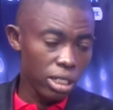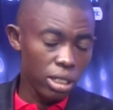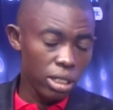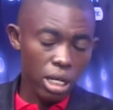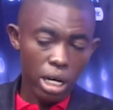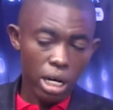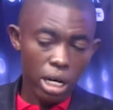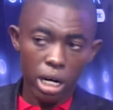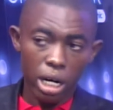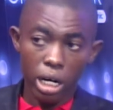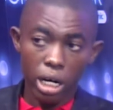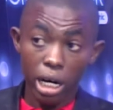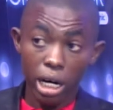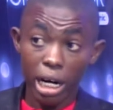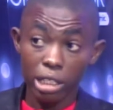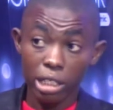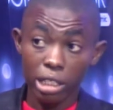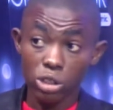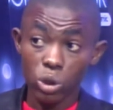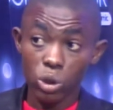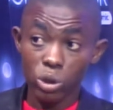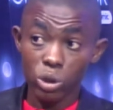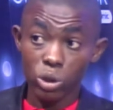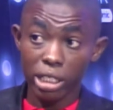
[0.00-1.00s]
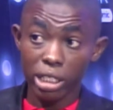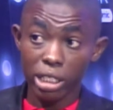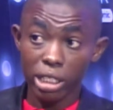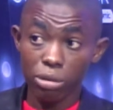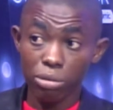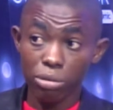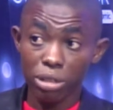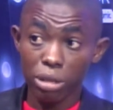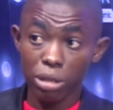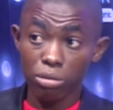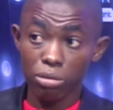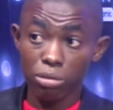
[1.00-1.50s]
I totally
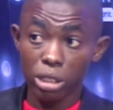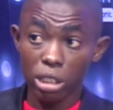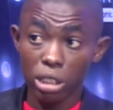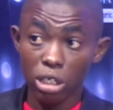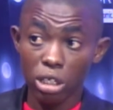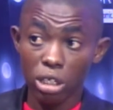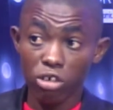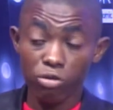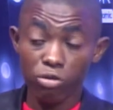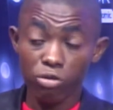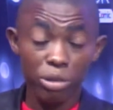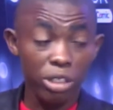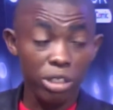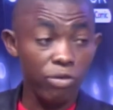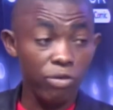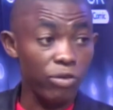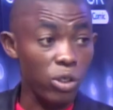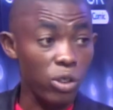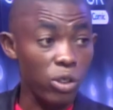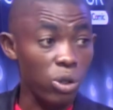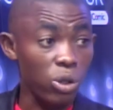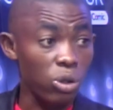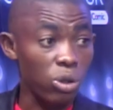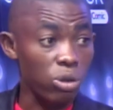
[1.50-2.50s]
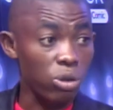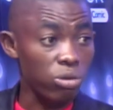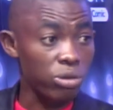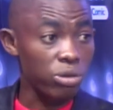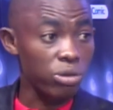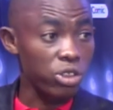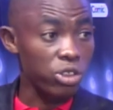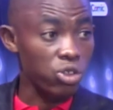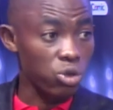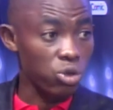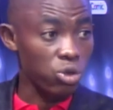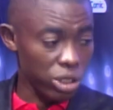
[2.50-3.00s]
blame the government for the
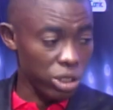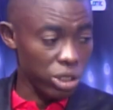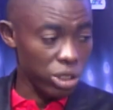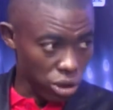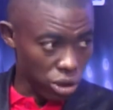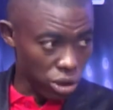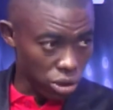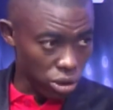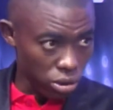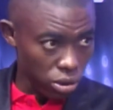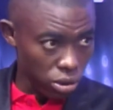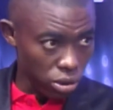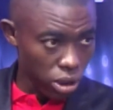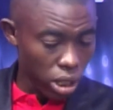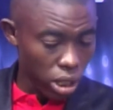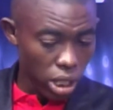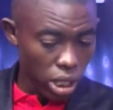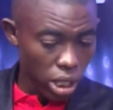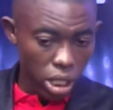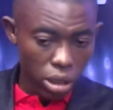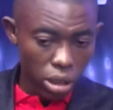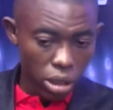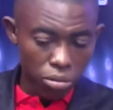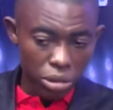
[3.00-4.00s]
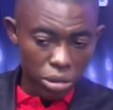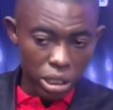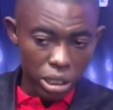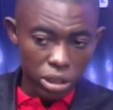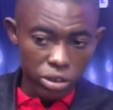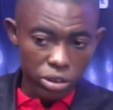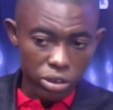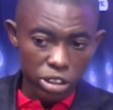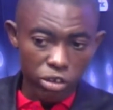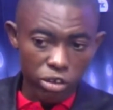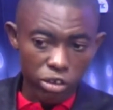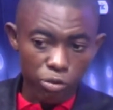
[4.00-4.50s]
situation,
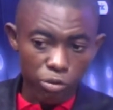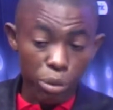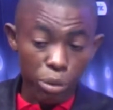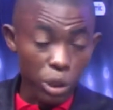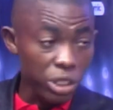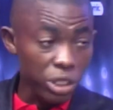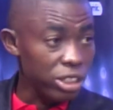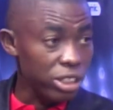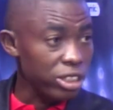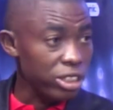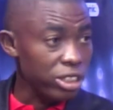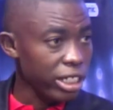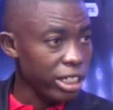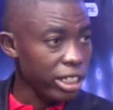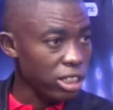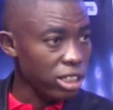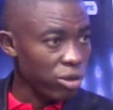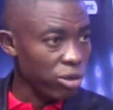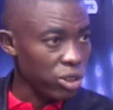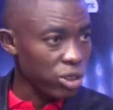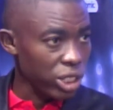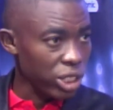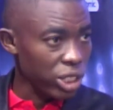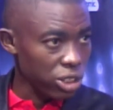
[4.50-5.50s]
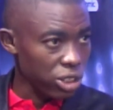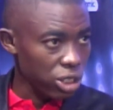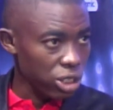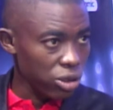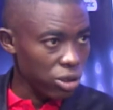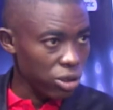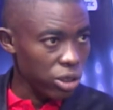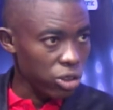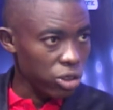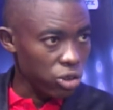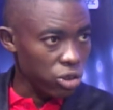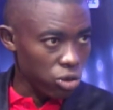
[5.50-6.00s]
because they've politicized our
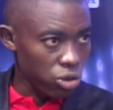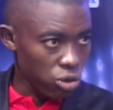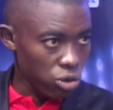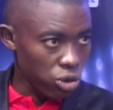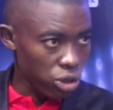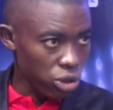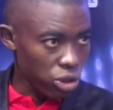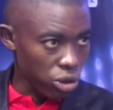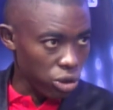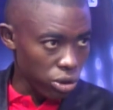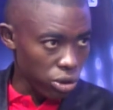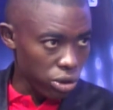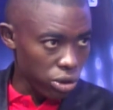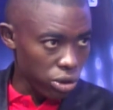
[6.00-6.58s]
traditional institutions.